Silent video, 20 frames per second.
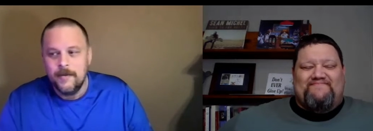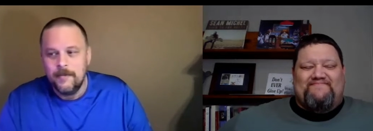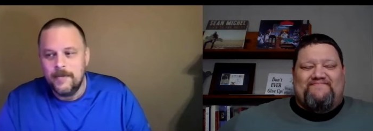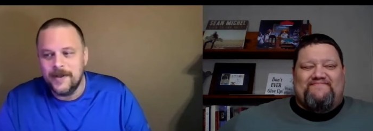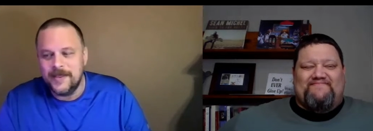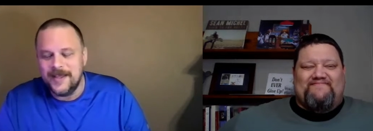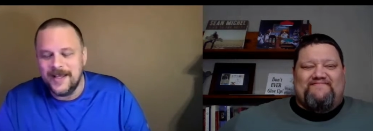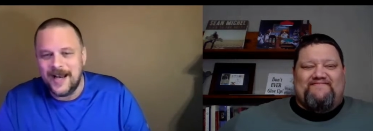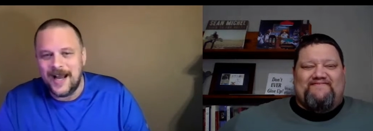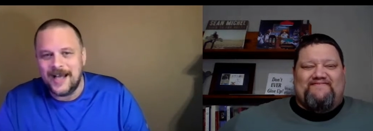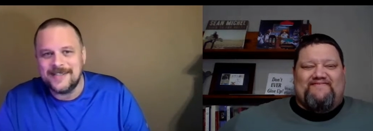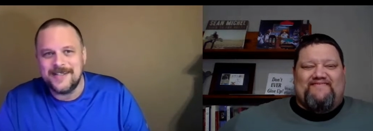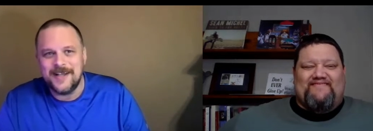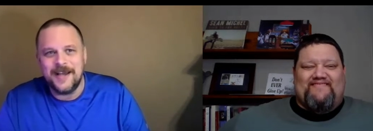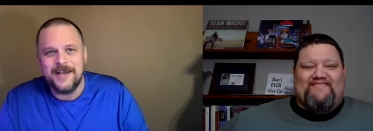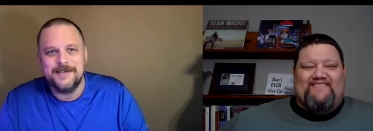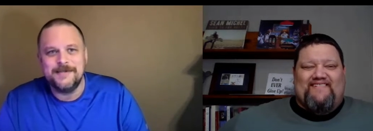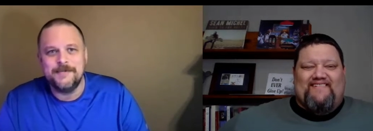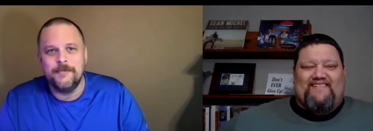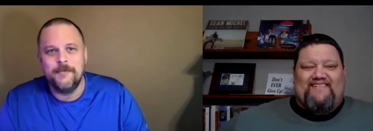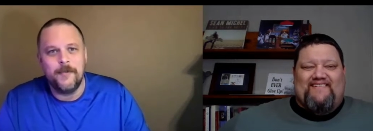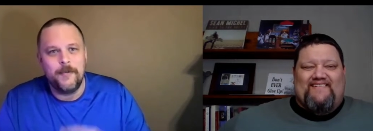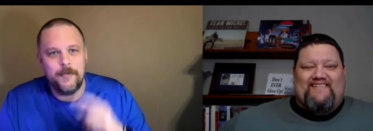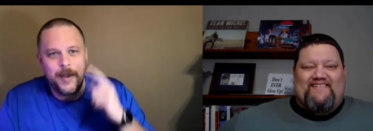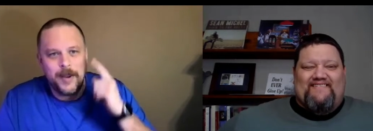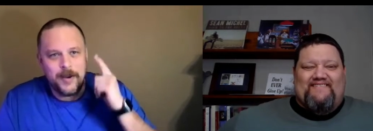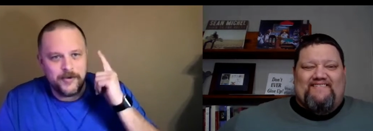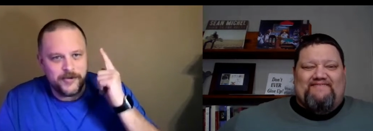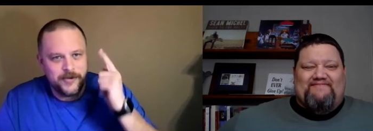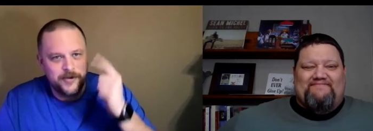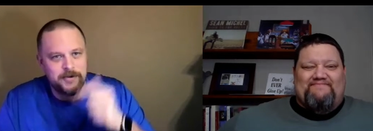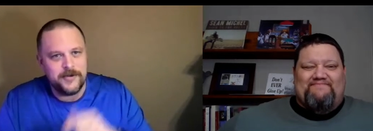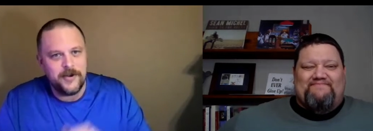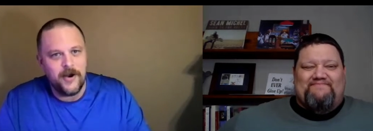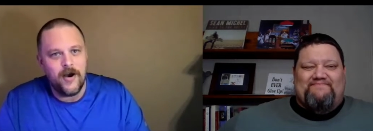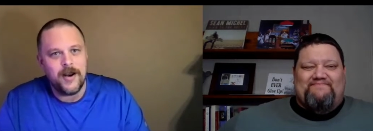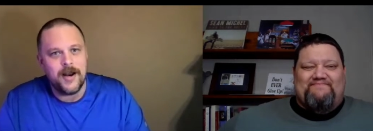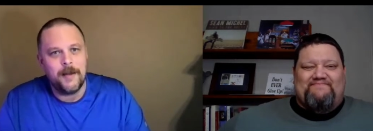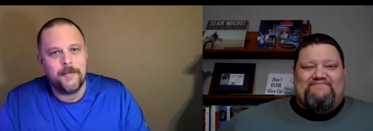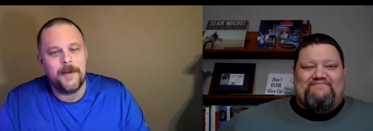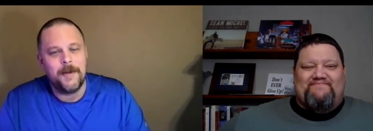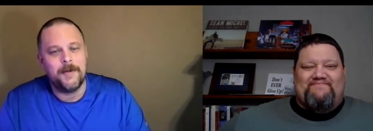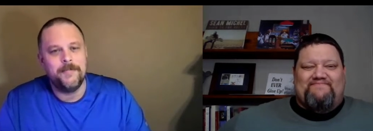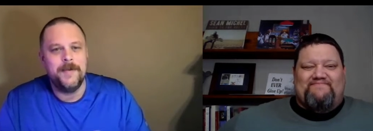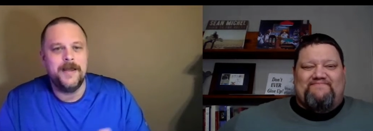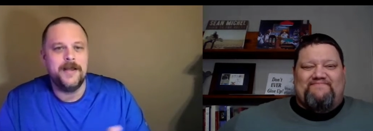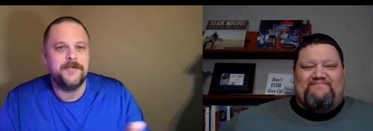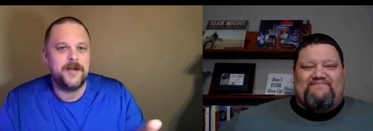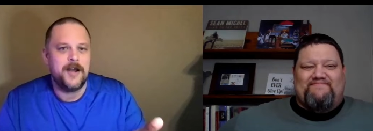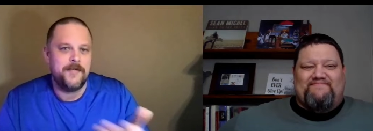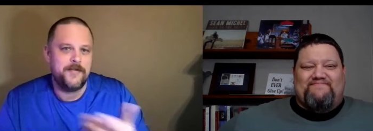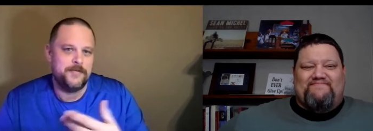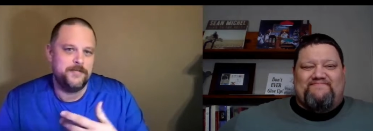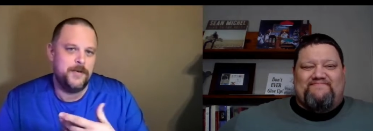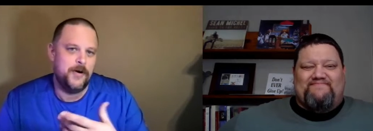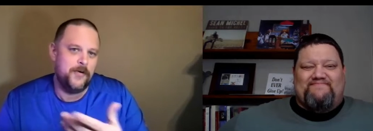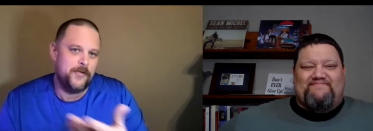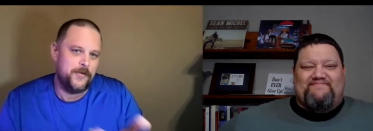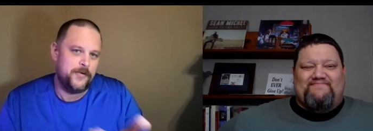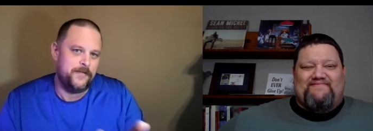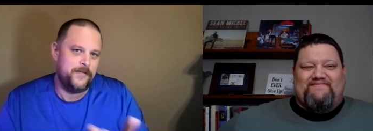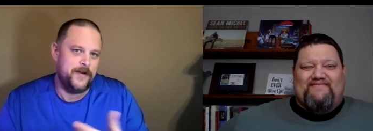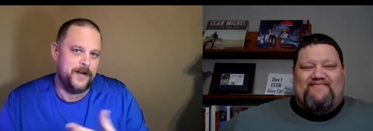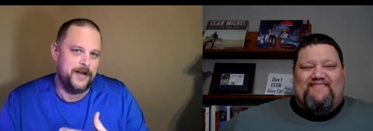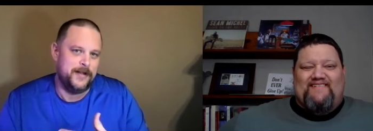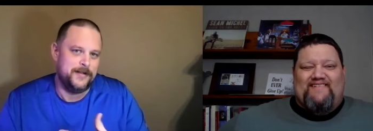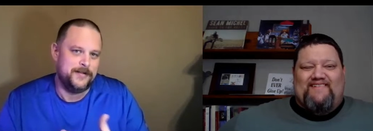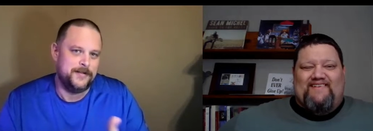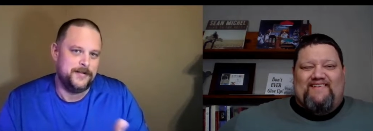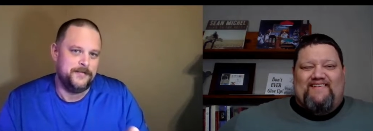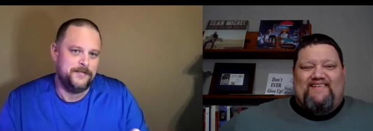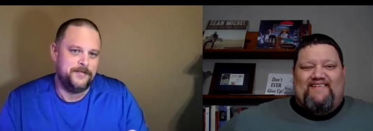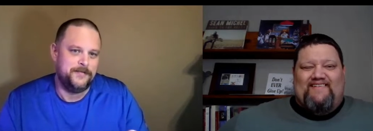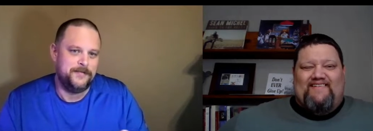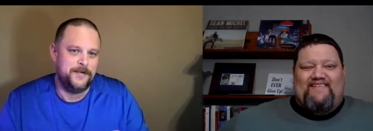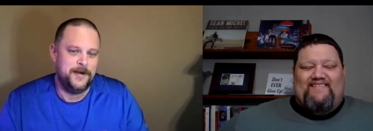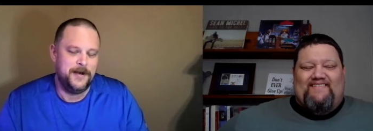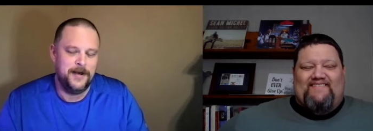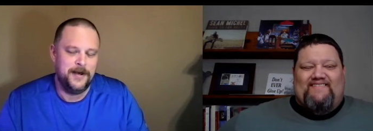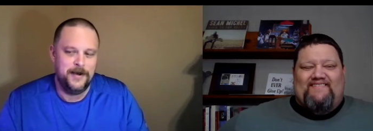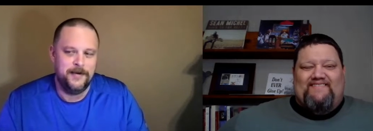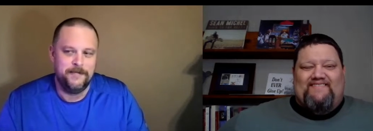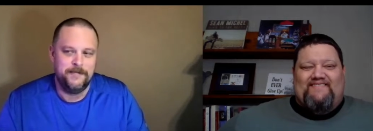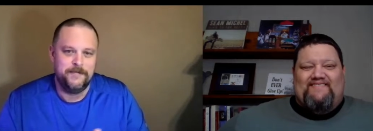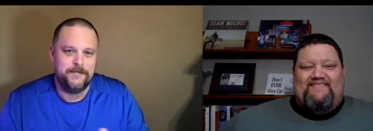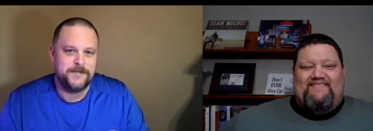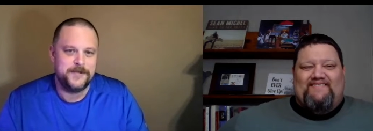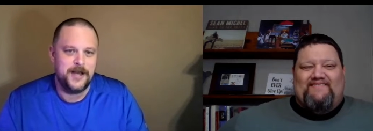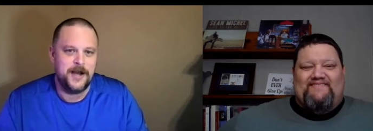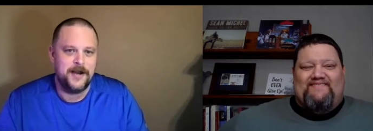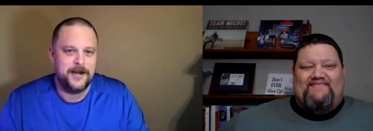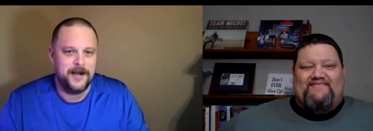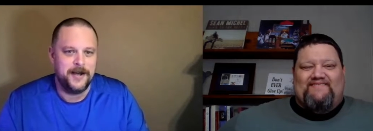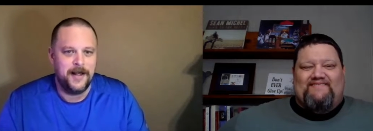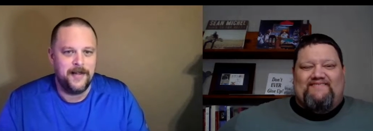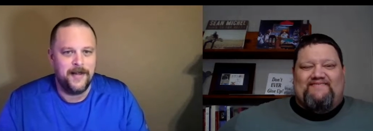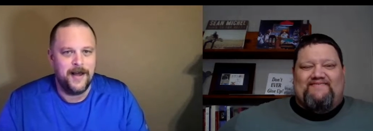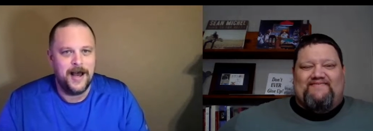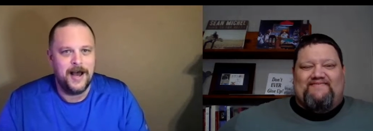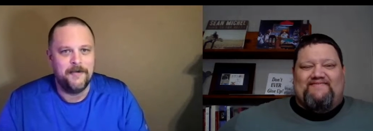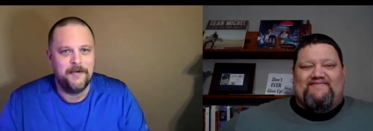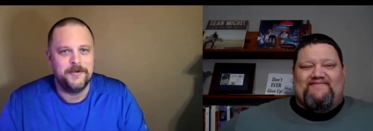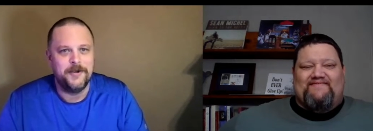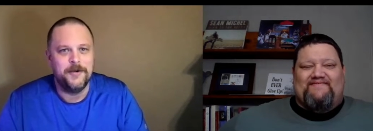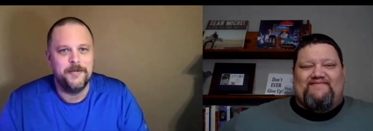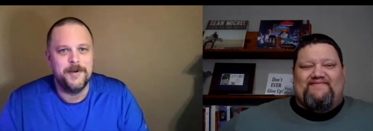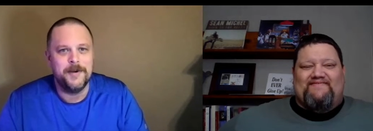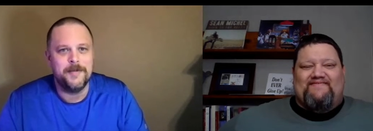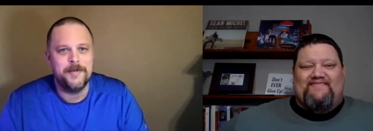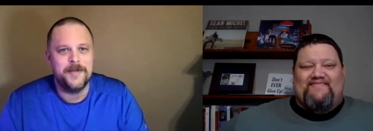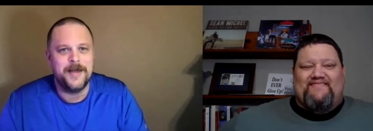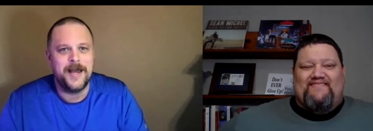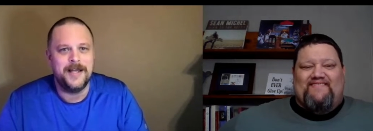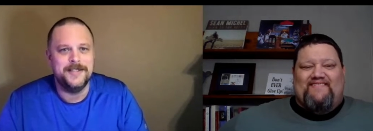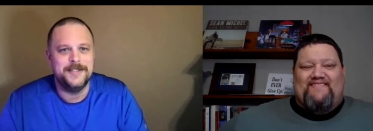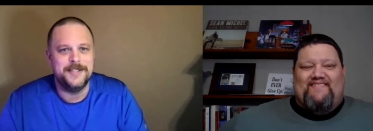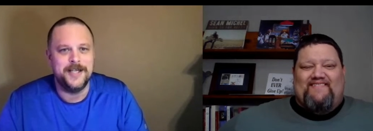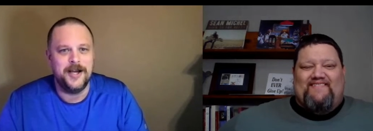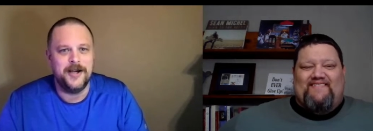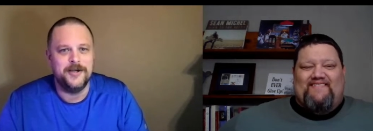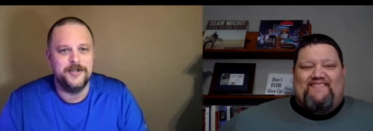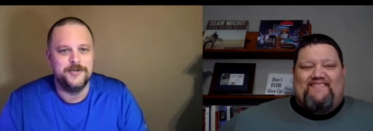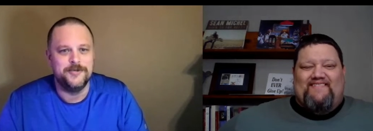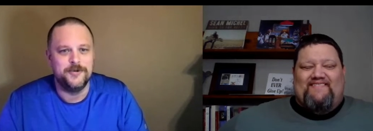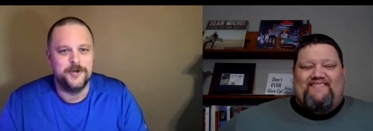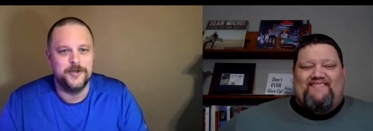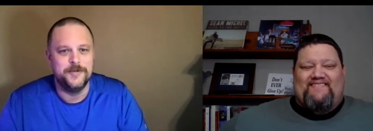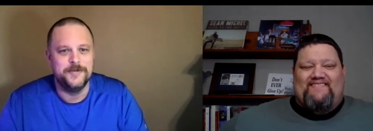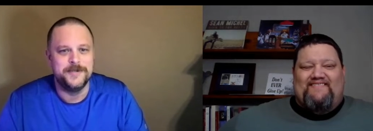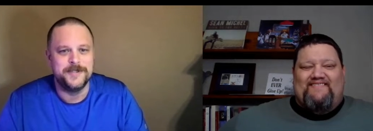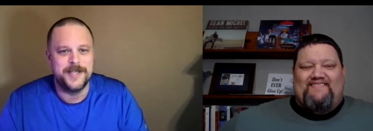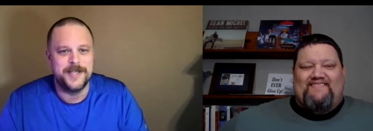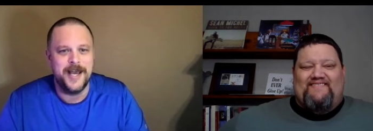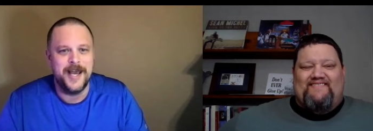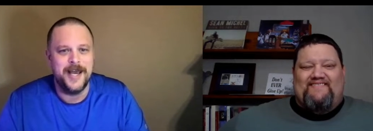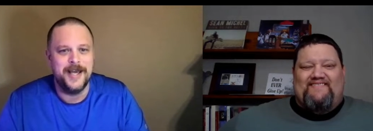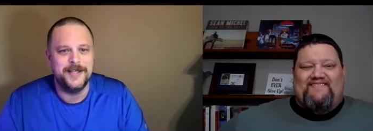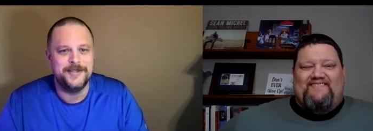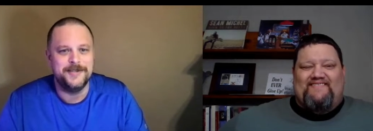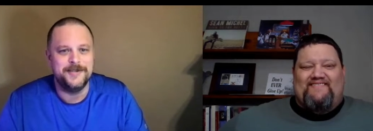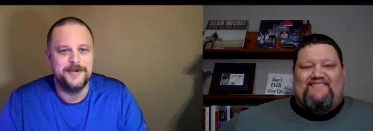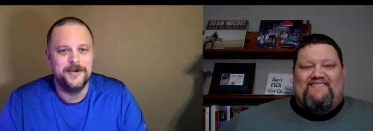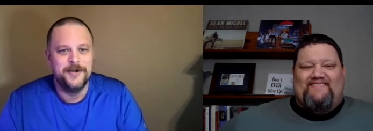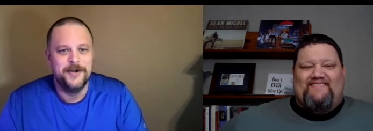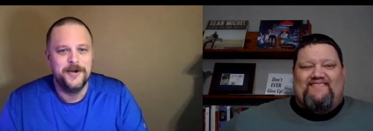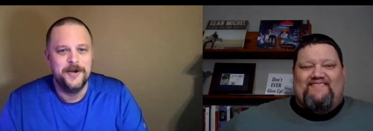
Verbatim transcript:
Speaker 1: But then I as me and you are talking. I'm like, me and Travis both are fans of of Saturday Night Live. You remember that Jared's room sketch